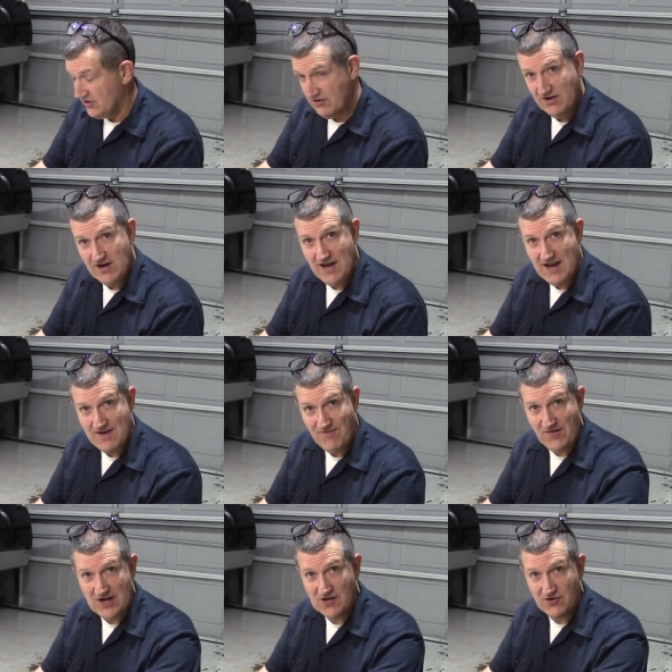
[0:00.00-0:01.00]
your
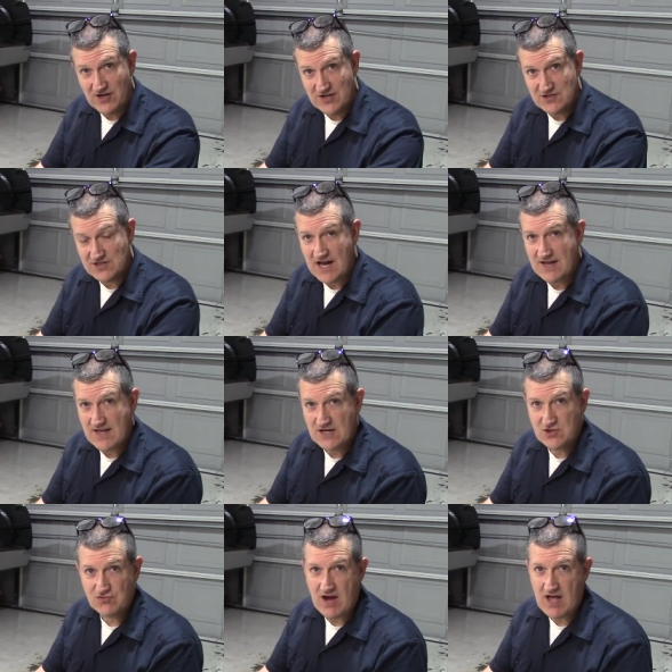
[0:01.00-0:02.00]
finger inside that
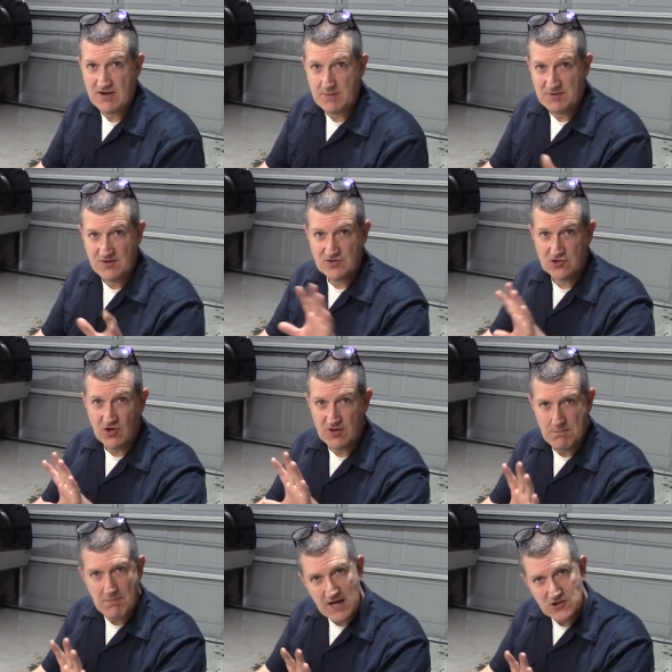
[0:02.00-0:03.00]
shroud. I mean, you saw
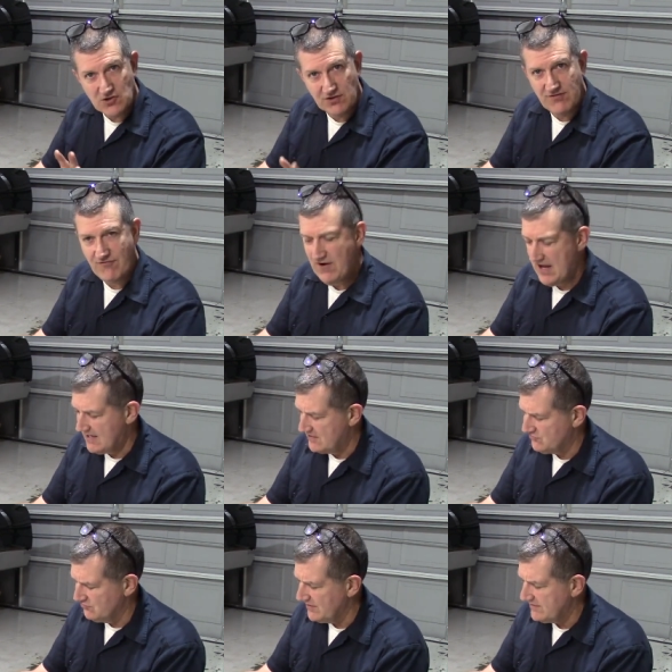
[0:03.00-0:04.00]
the mesh on the fan,
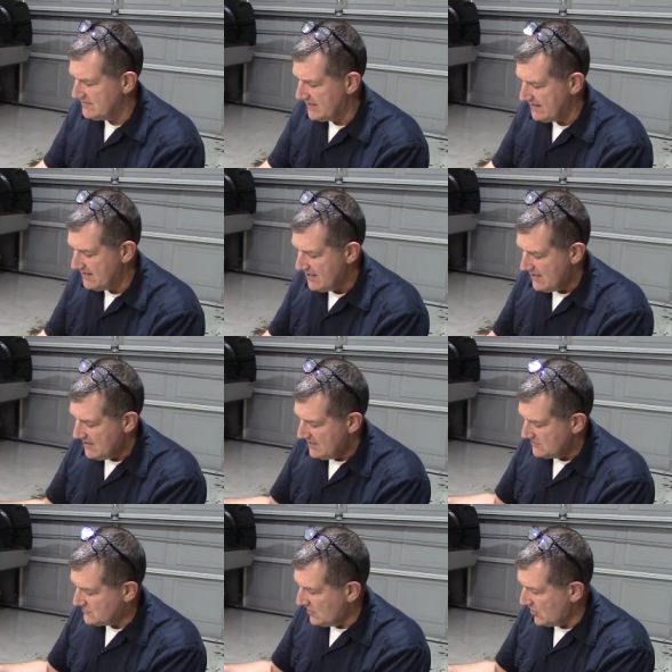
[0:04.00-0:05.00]
it's really tight.
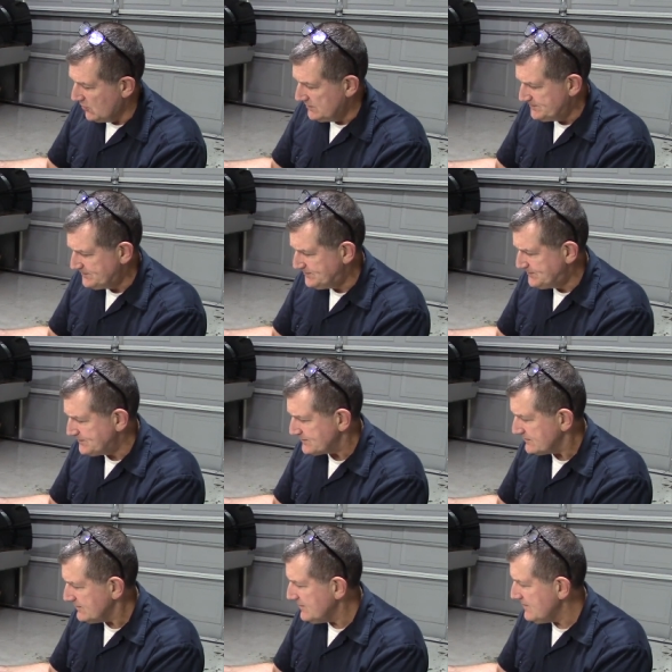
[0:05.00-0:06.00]
So
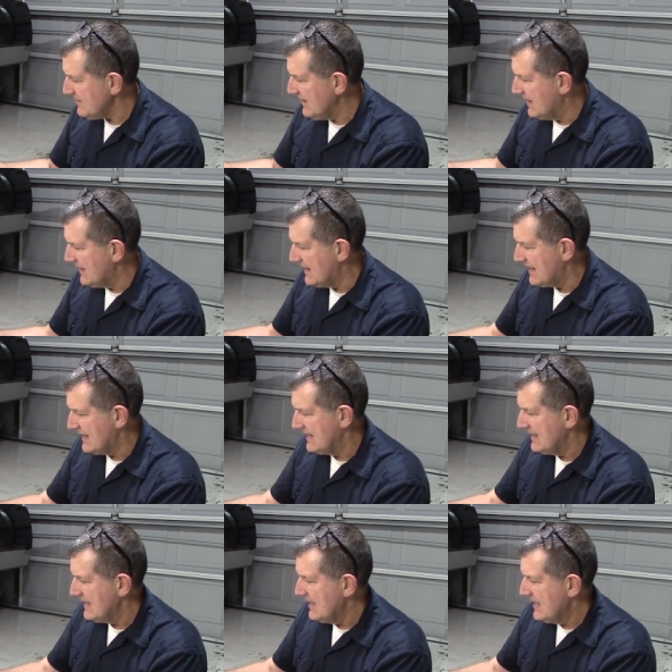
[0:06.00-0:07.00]

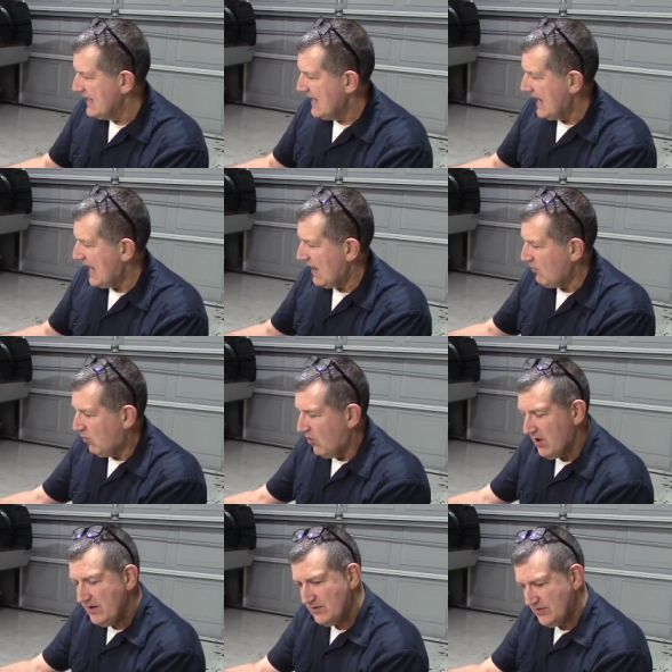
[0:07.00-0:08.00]
uh, I,
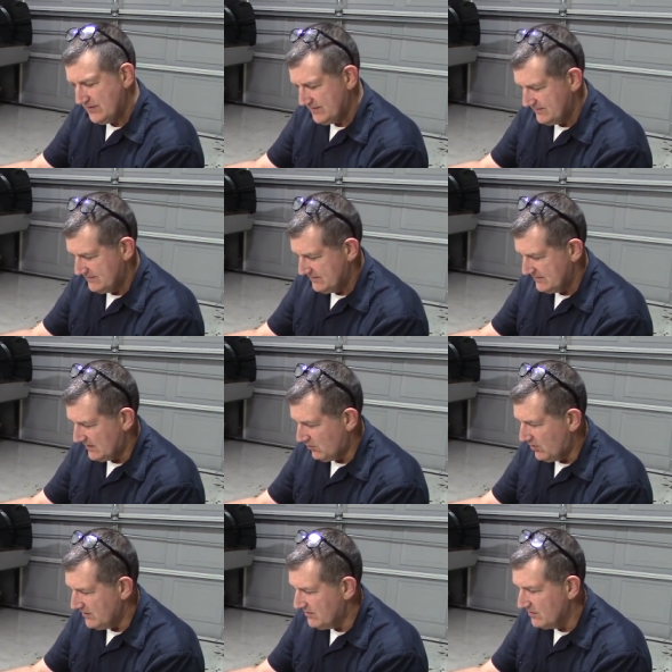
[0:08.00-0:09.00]
want, I
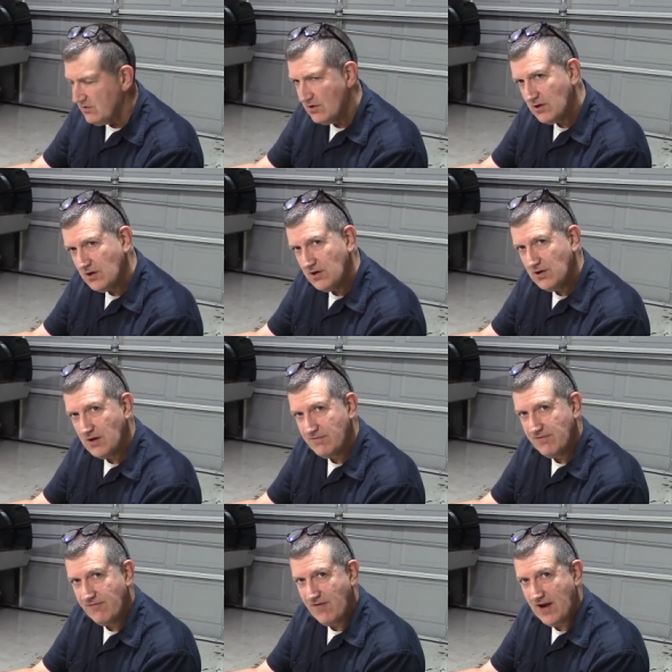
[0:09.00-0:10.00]
want the look of
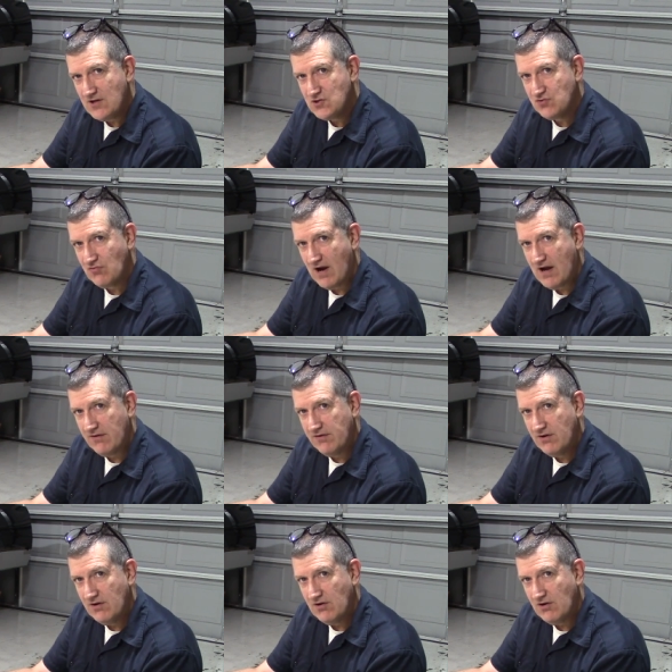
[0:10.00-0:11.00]
the fan shroud
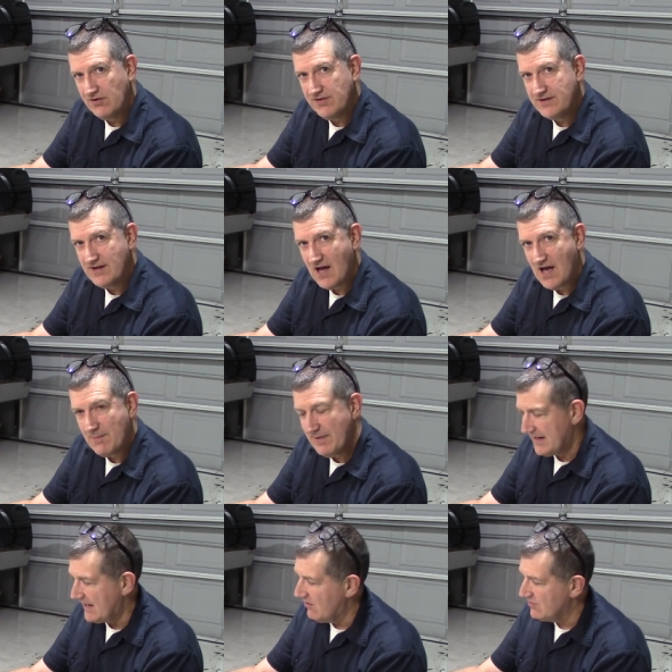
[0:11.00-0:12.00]
on the top.
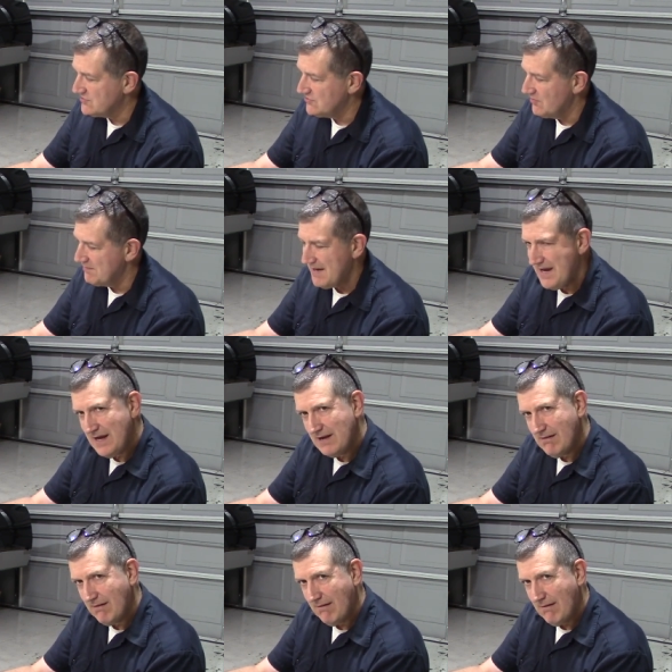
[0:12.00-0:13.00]
And I also
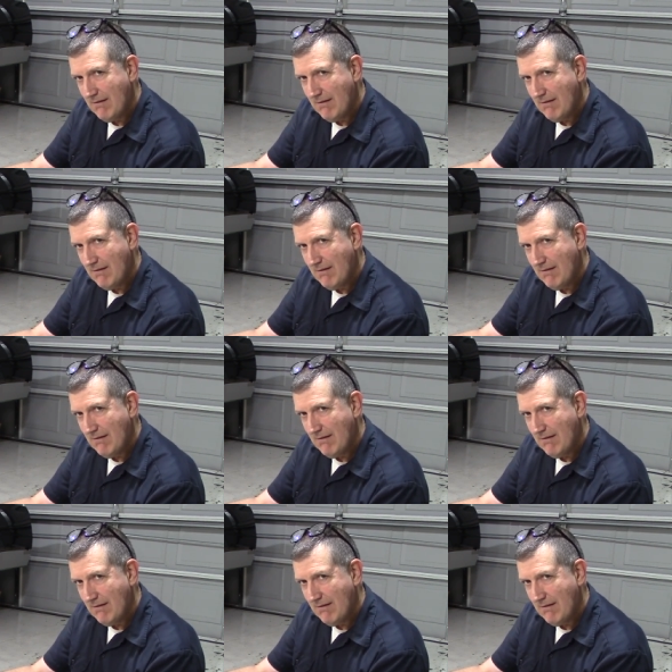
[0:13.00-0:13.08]
made